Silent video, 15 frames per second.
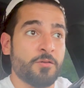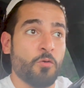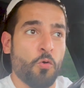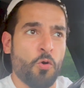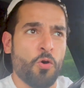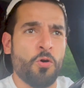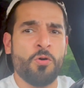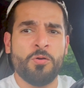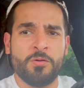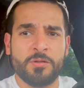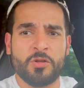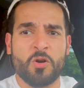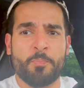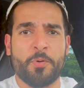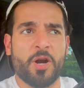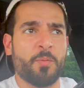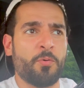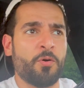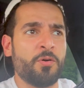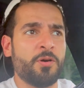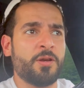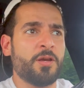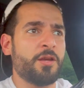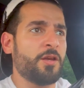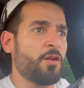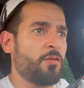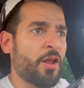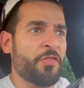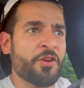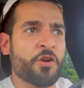Ooh, little burble,
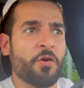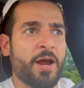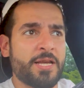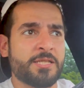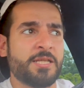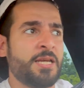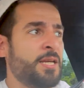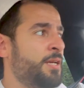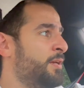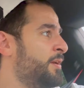nothing crazy,